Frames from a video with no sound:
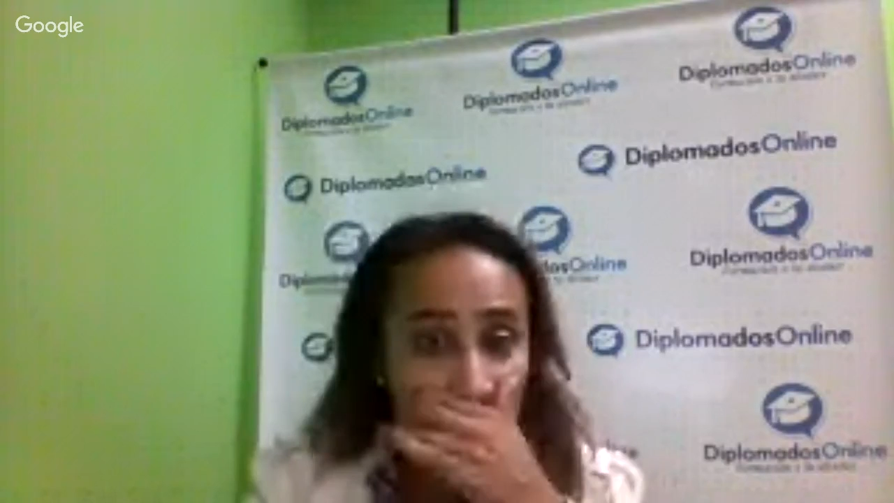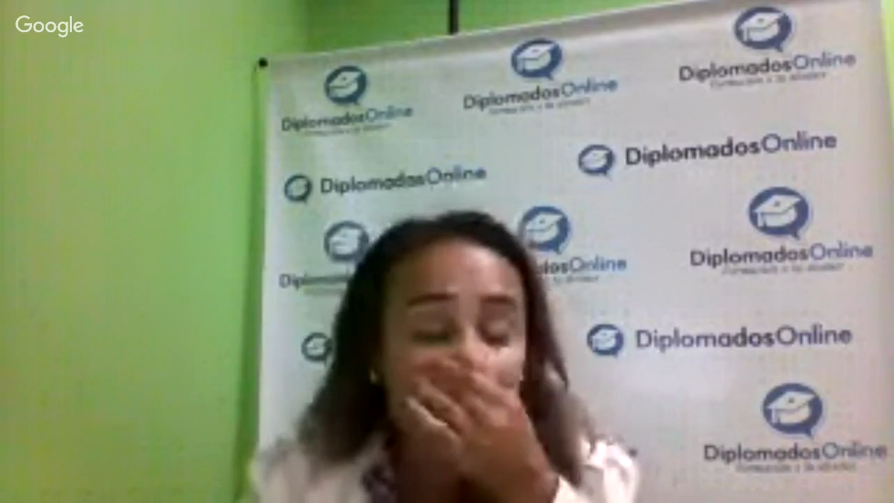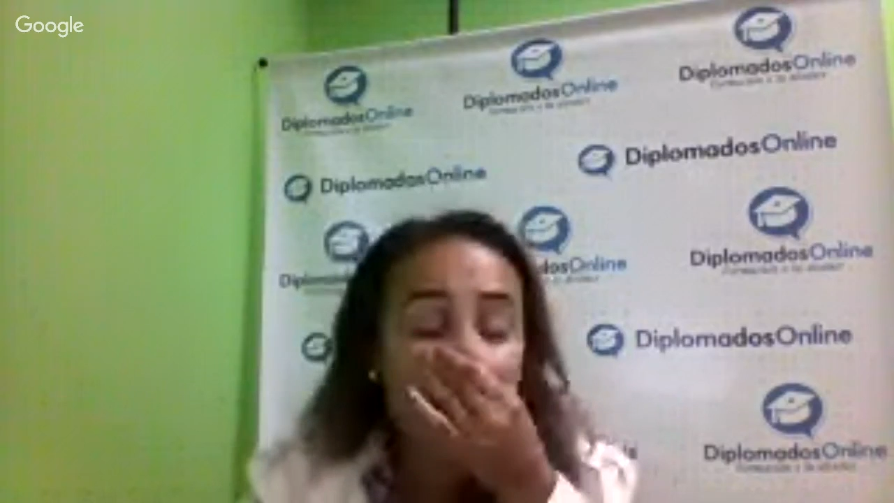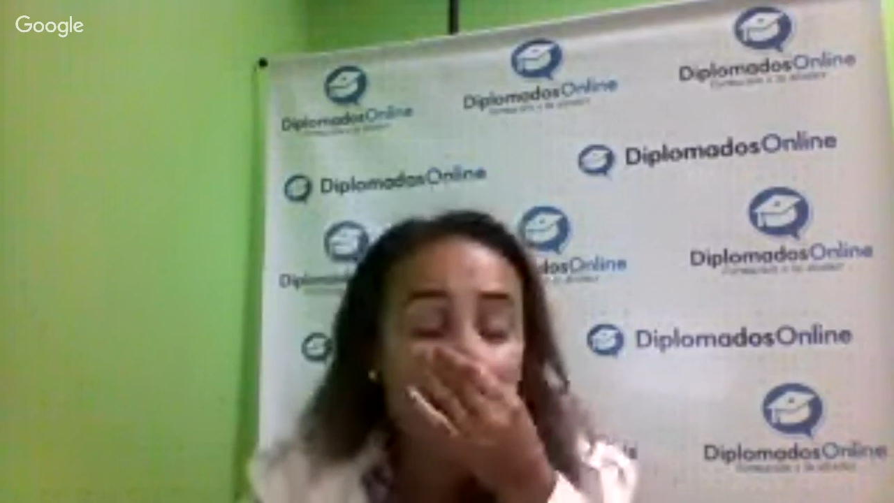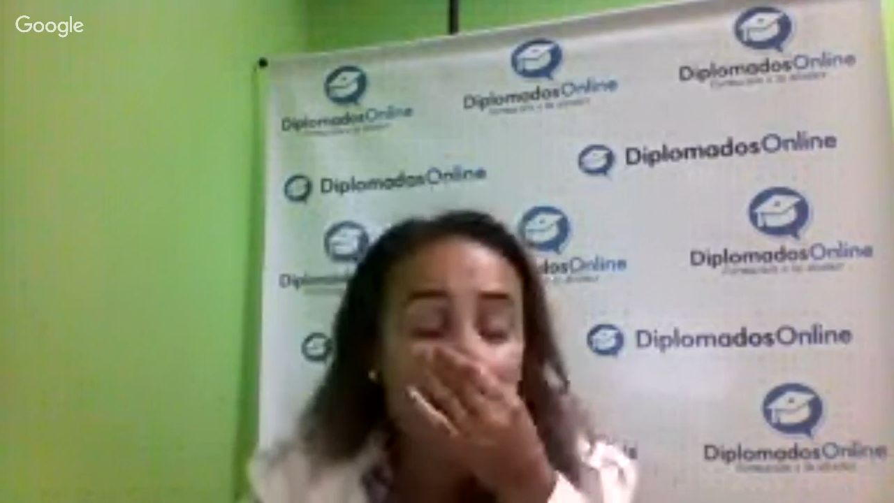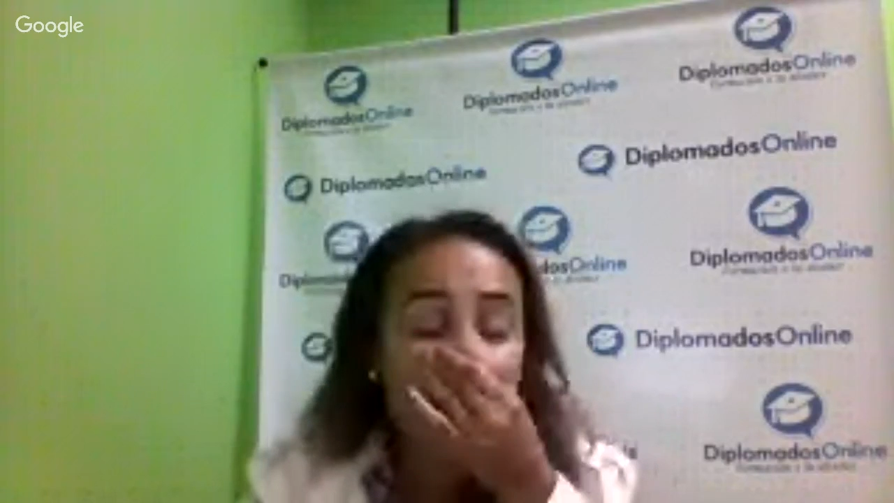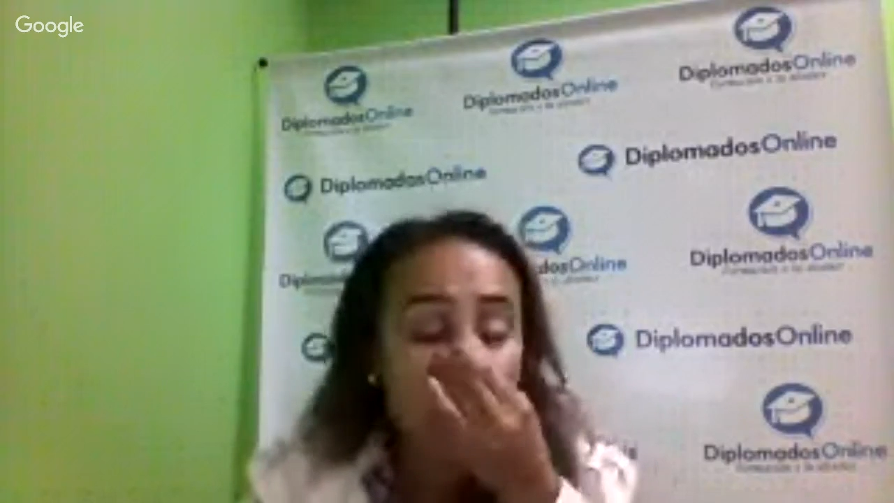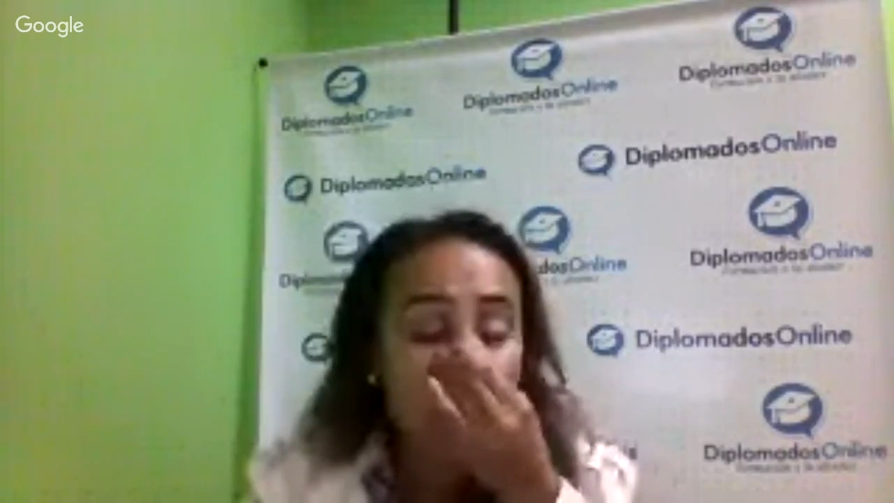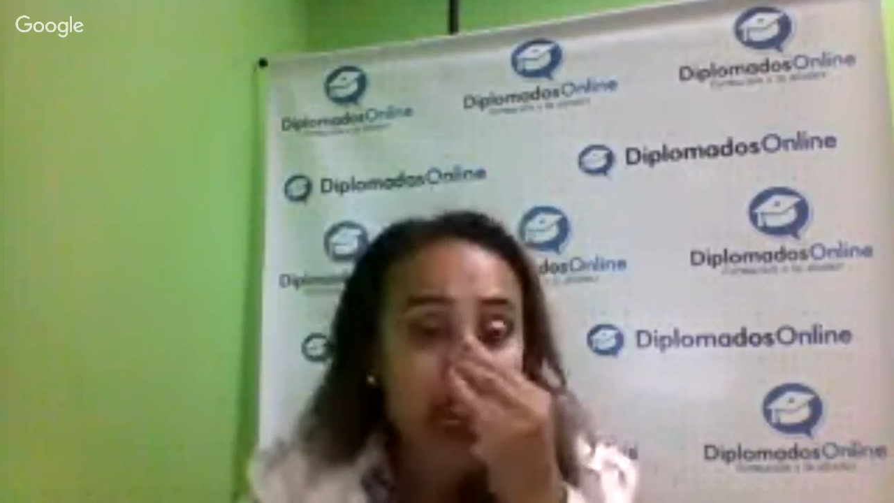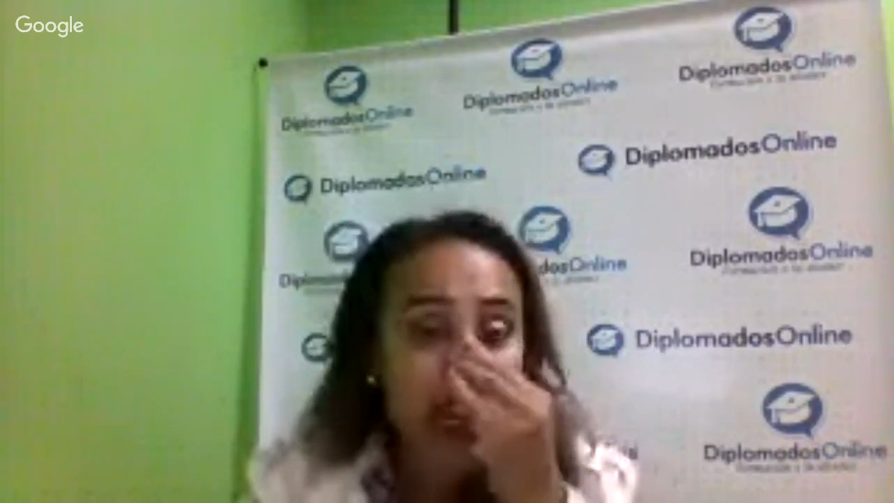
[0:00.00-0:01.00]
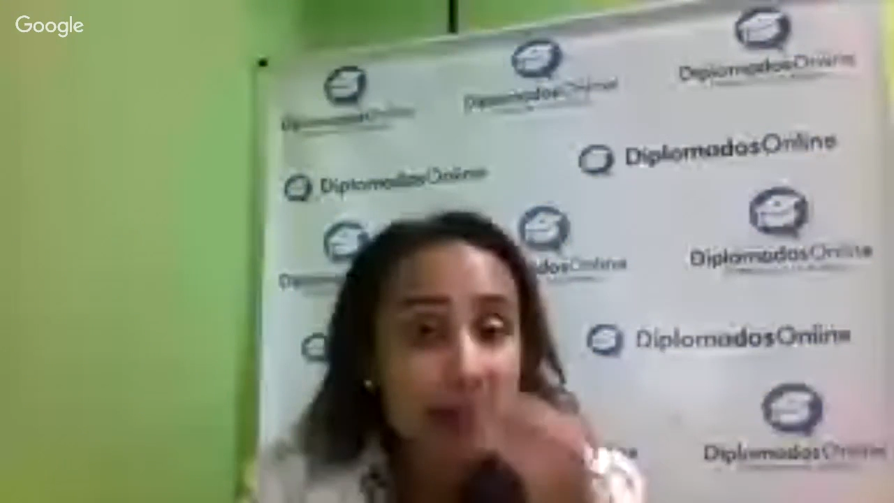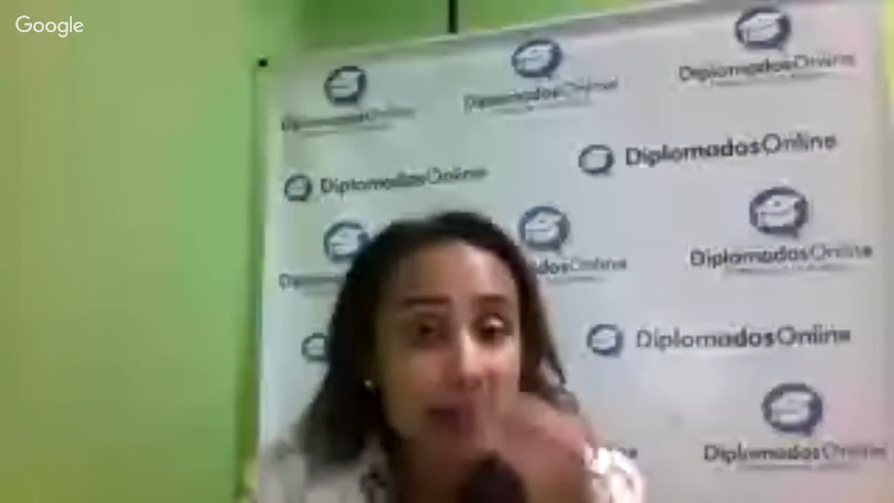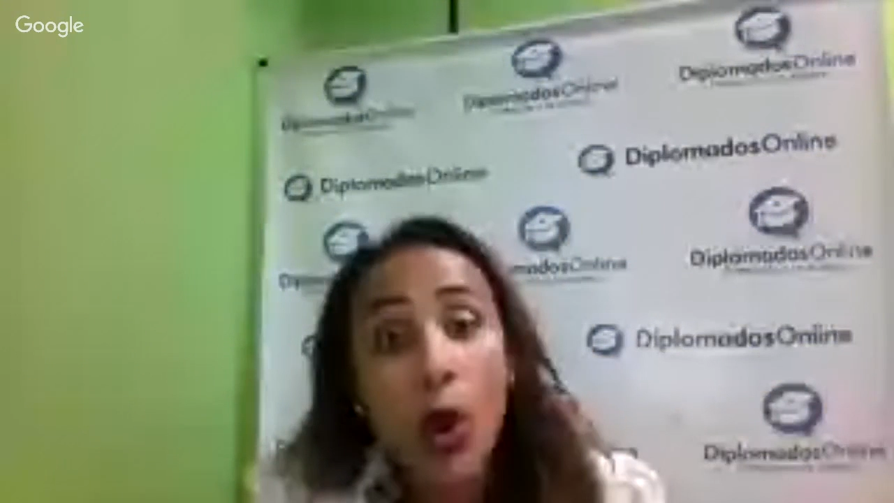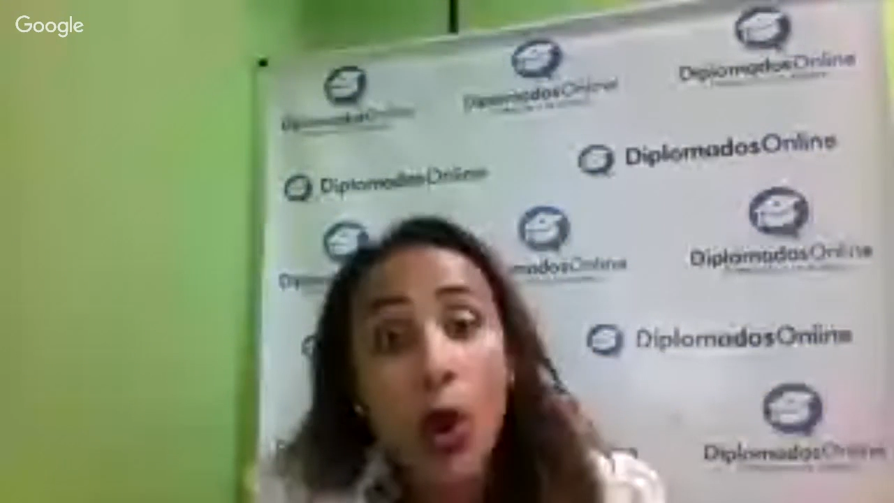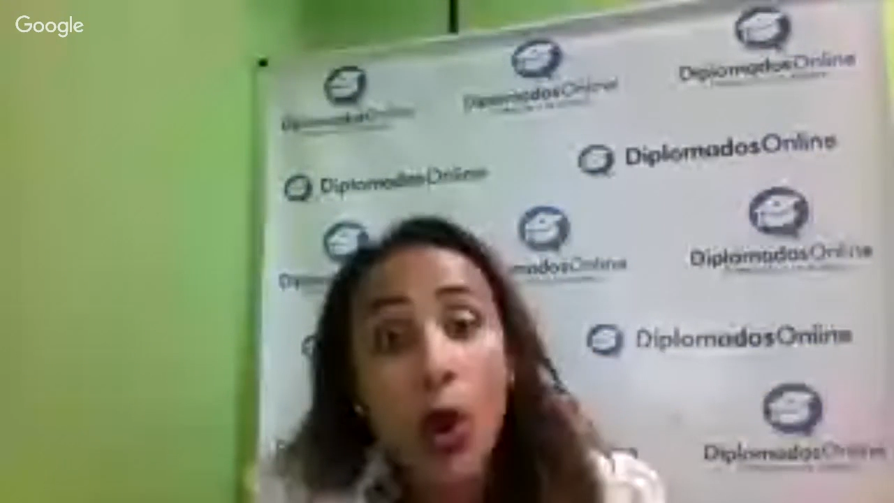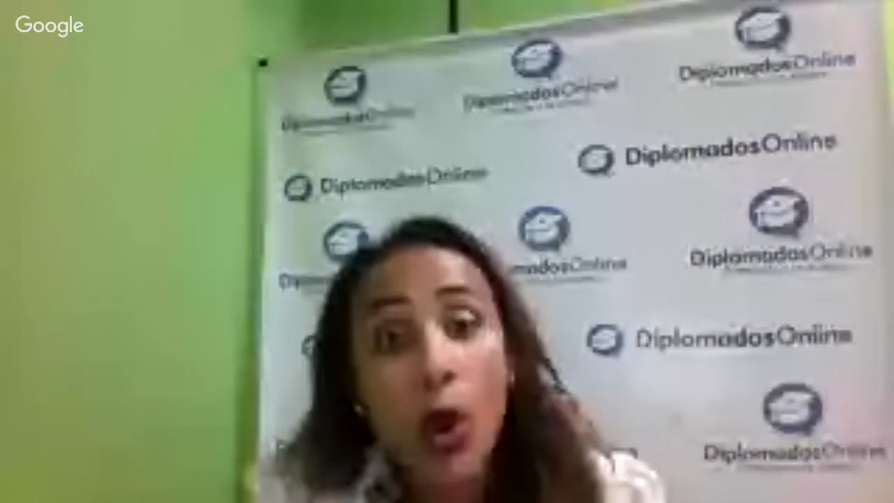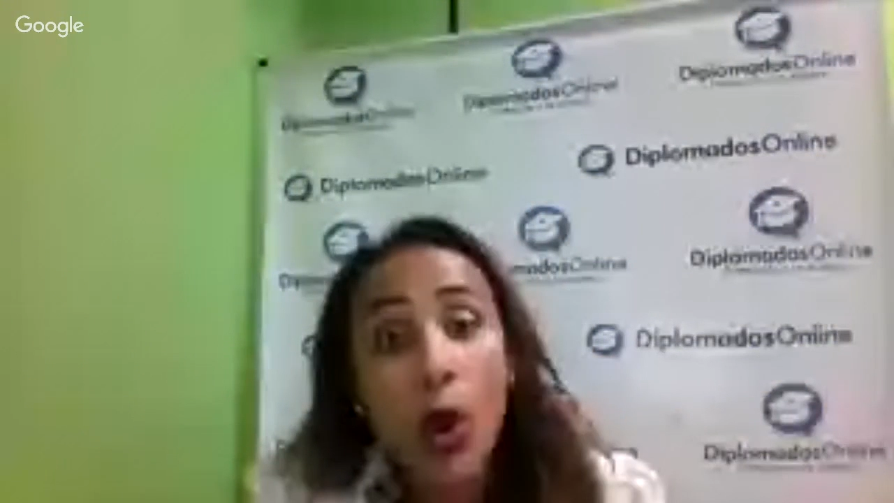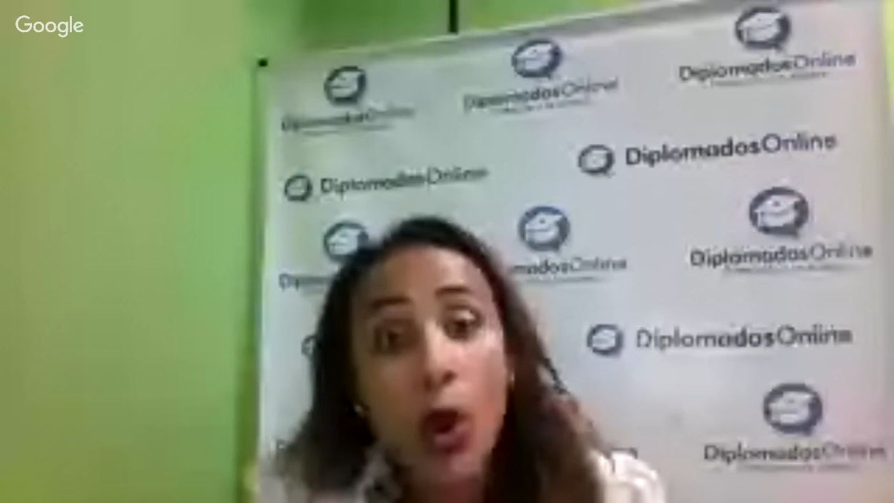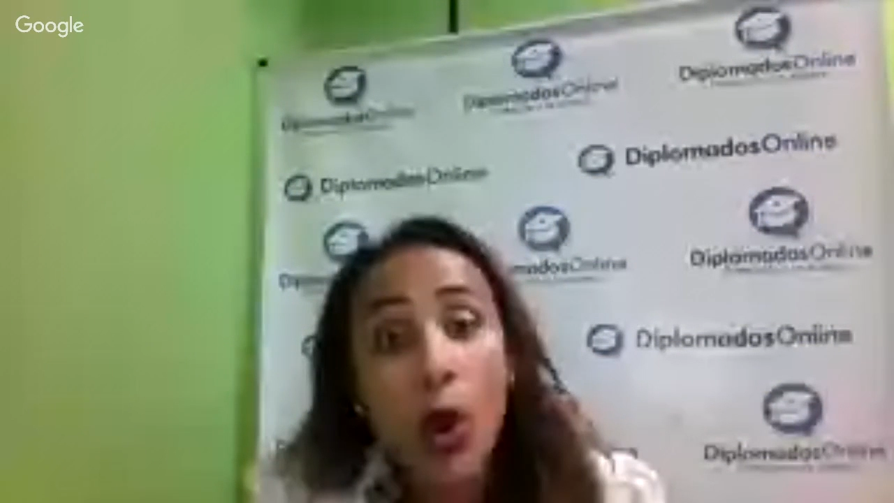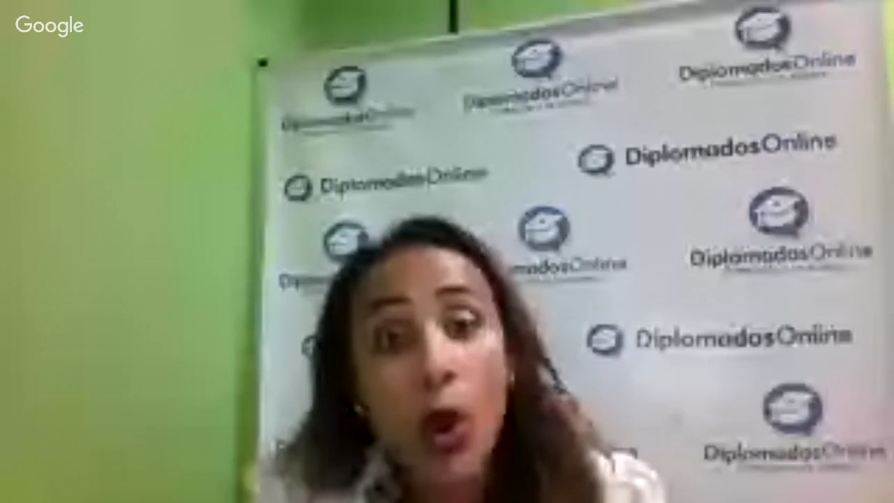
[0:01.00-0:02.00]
the other are on,